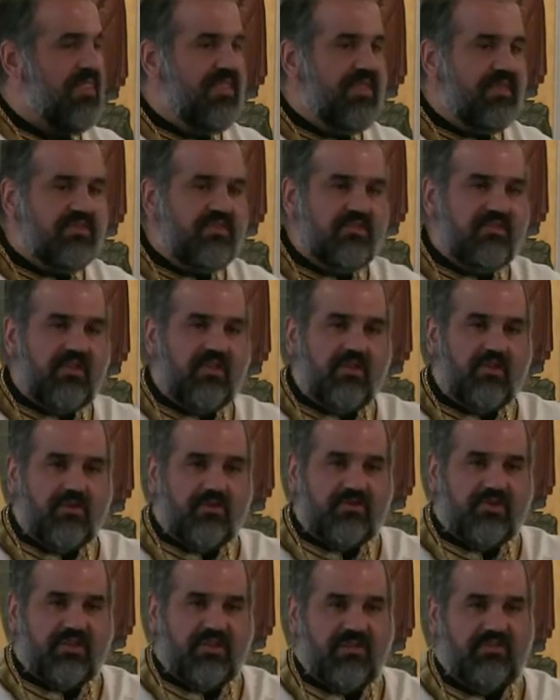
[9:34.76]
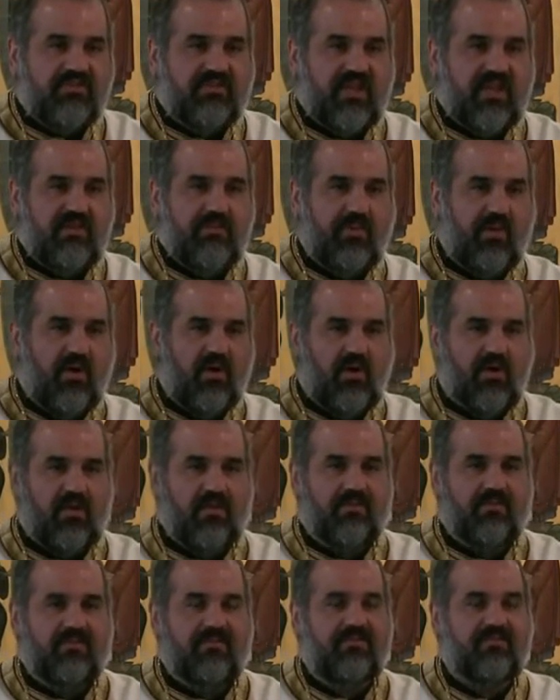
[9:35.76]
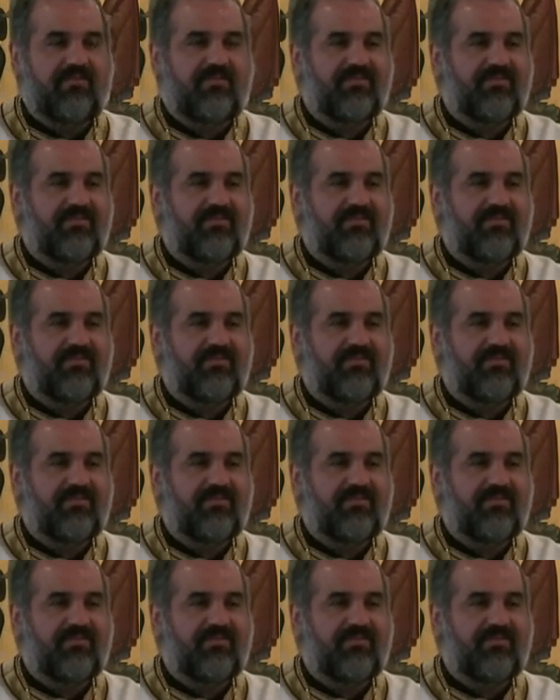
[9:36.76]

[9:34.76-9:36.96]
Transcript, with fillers: And this is the urging of St. Paul.